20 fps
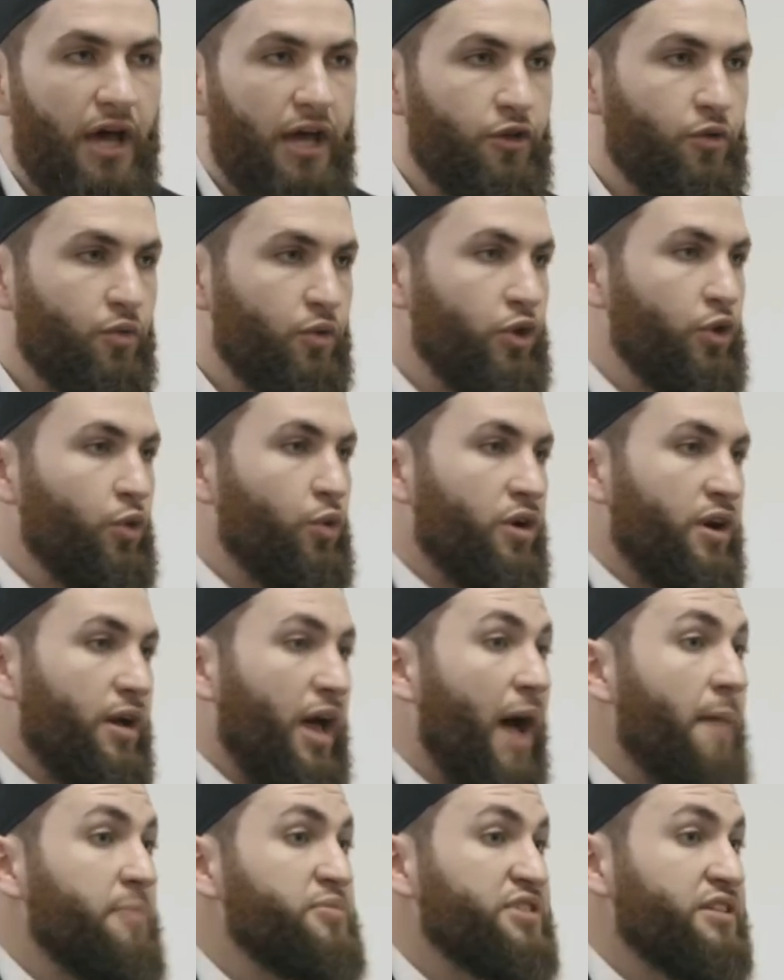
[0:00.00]
you. You were
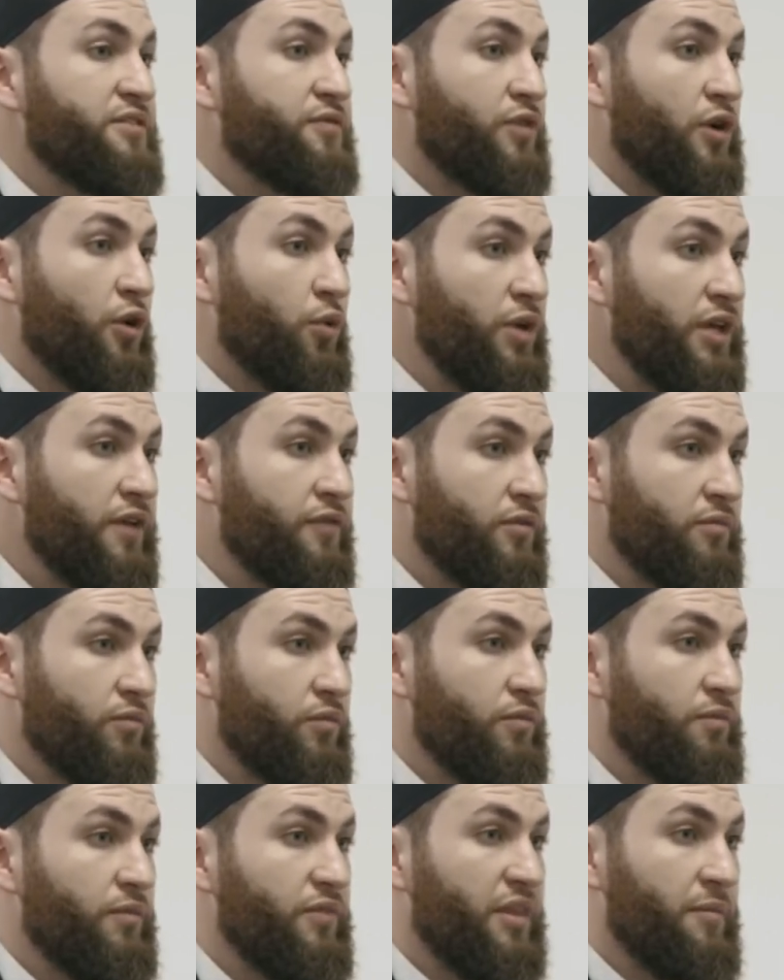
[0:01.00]
absent for a week
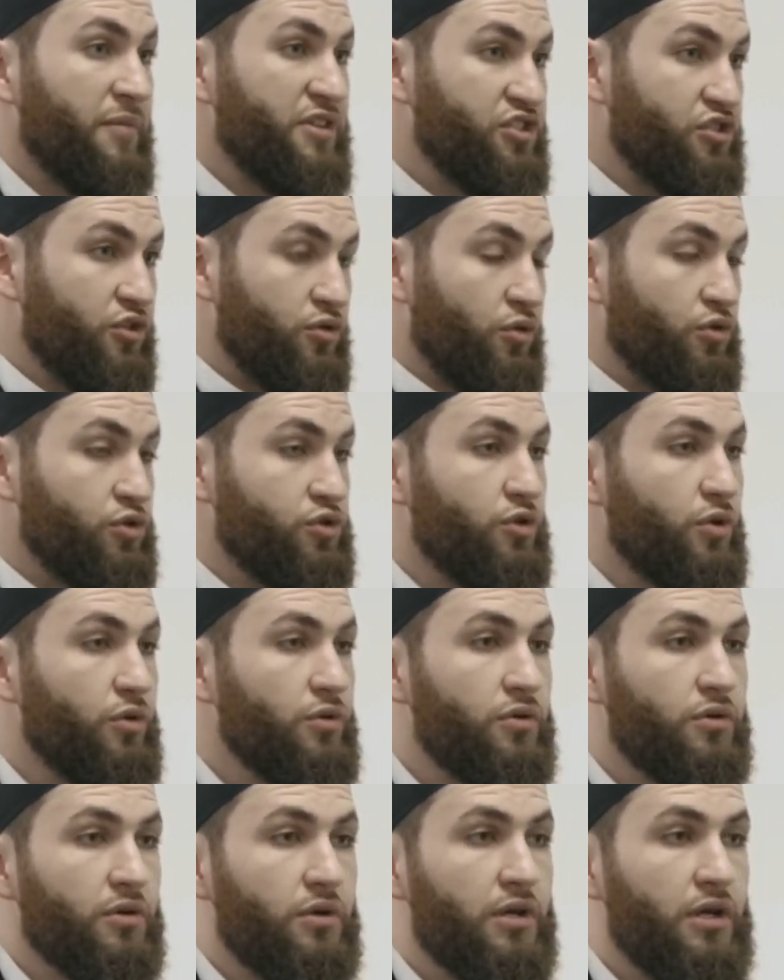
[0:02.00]
from the masjid or
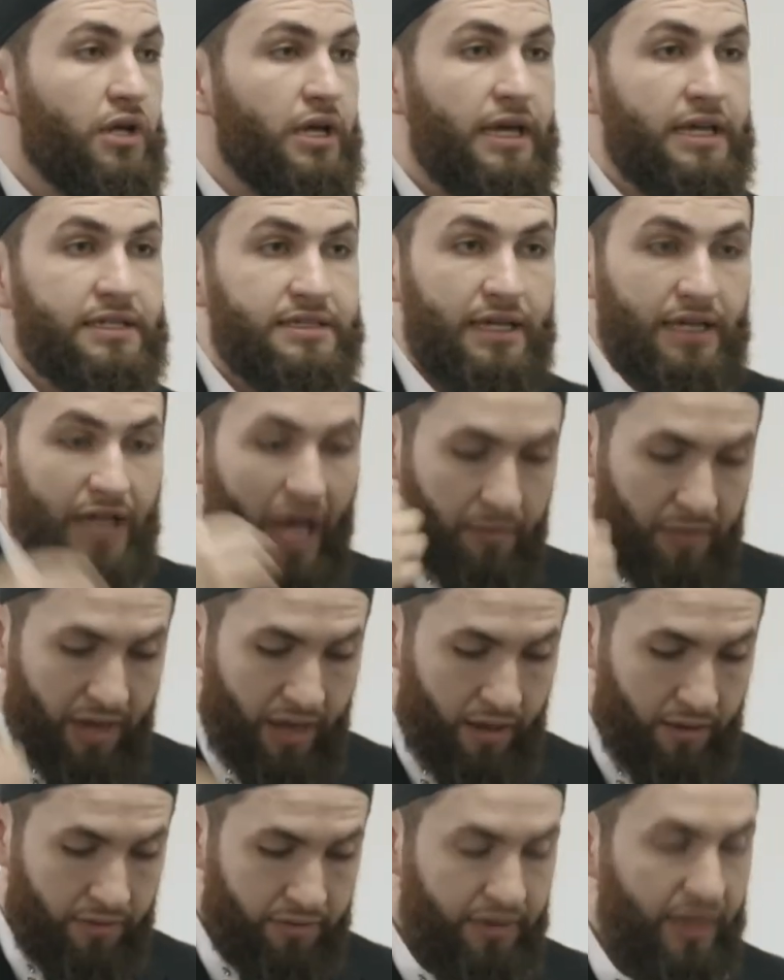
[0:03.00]
so. He's like, I'm
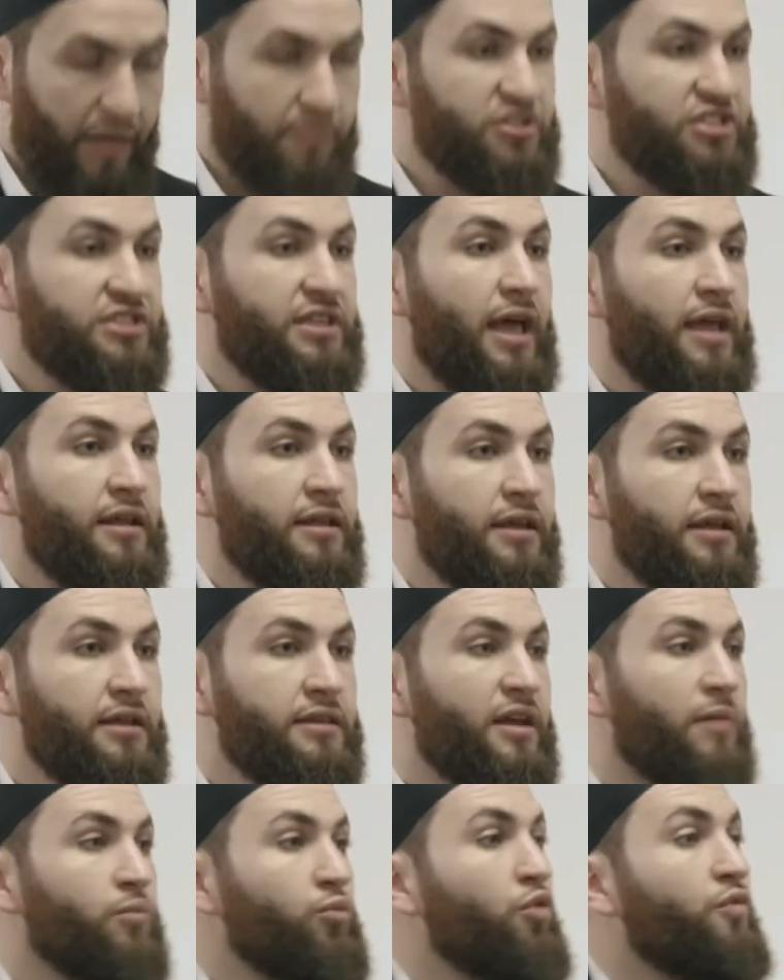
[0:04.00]
healthy, I'm
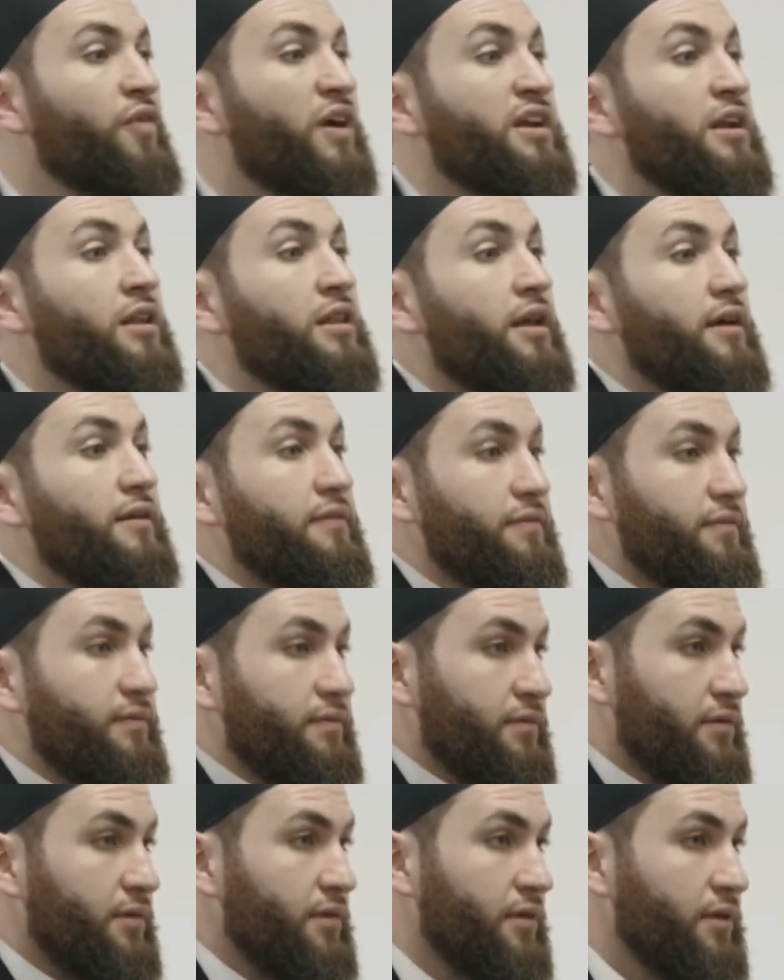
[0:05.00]
standing, now move on in life.
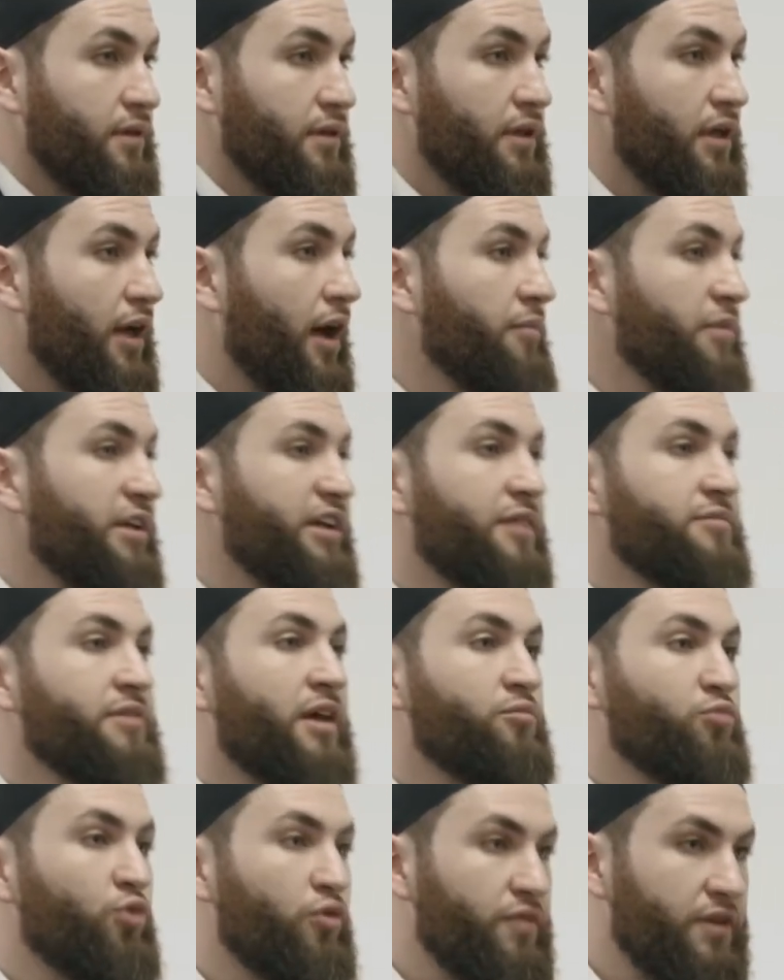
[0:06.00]
I'm like, I'm
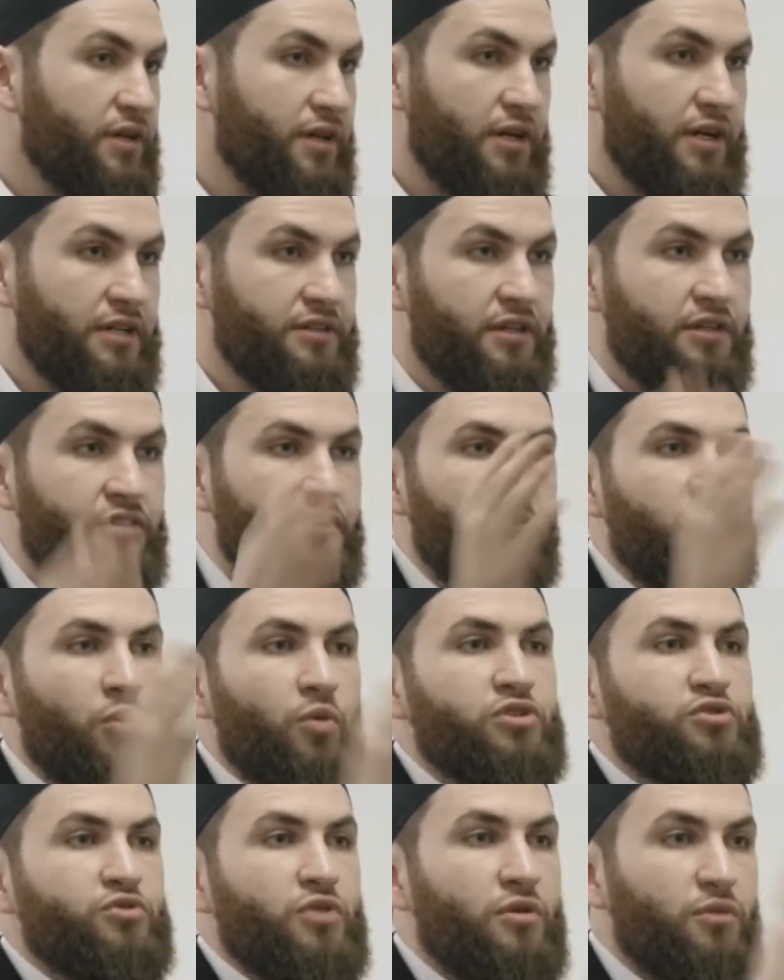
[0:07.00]
not moving on until you tell me
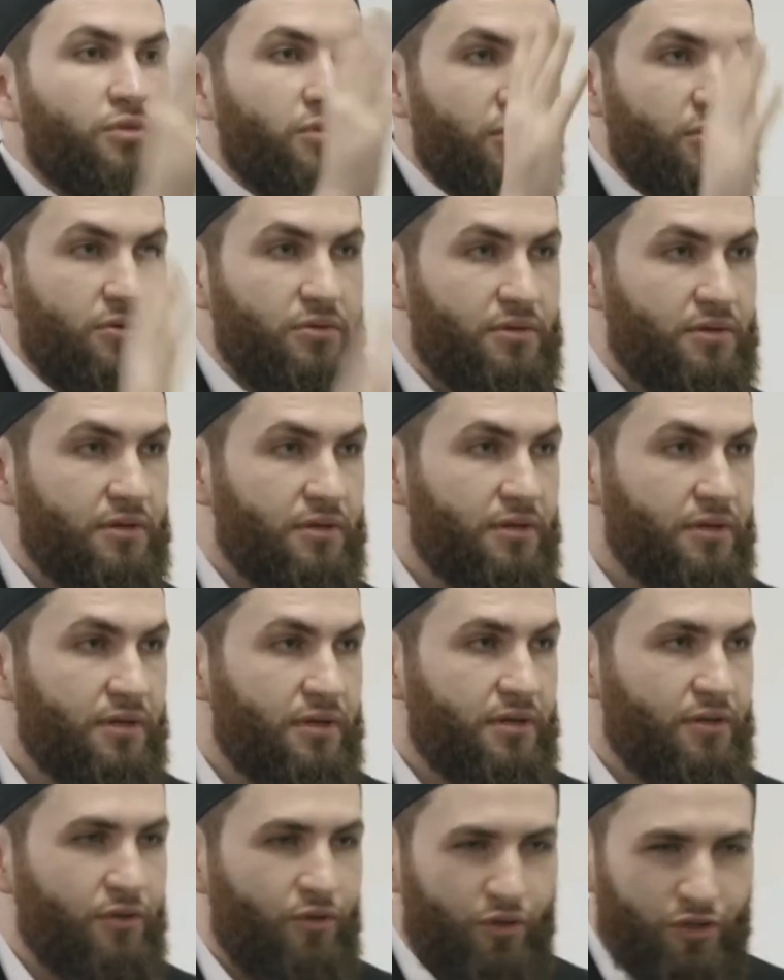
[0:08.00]
what's wrong with you.
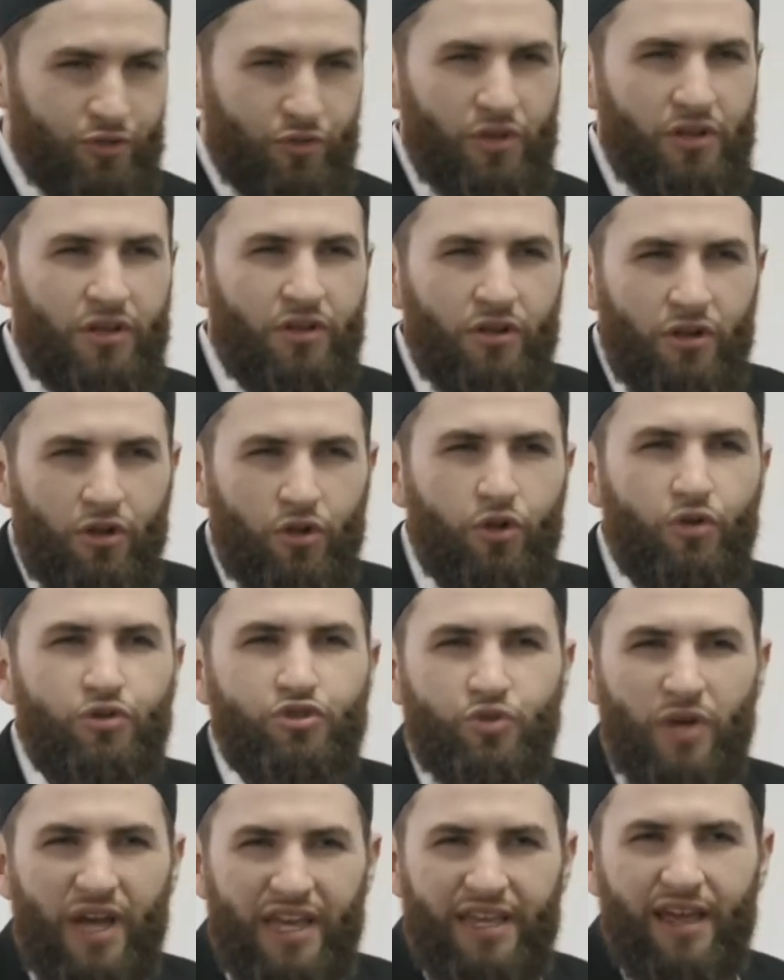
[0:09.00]
Because we're a little
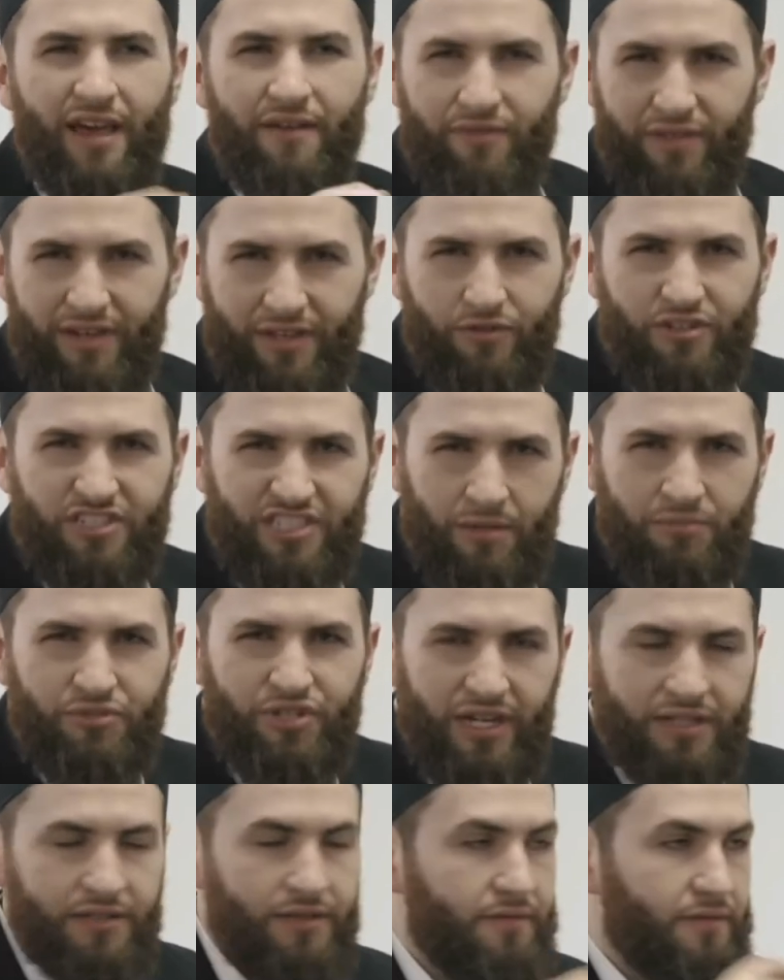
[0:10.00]
close, so I can have, you know,
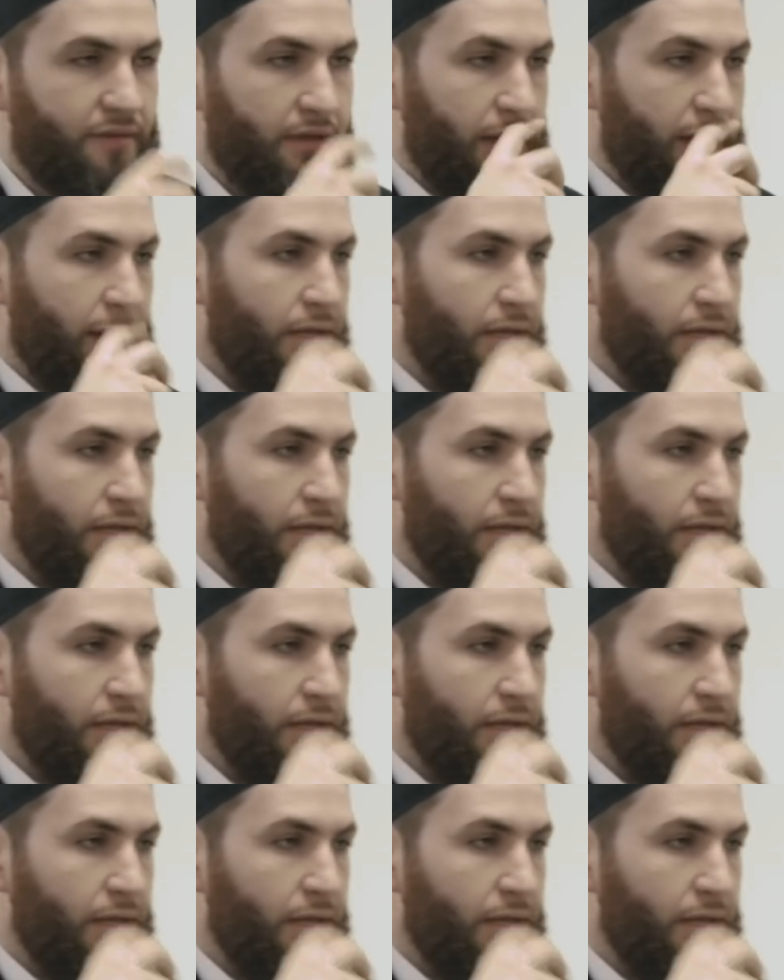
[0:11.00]
subjective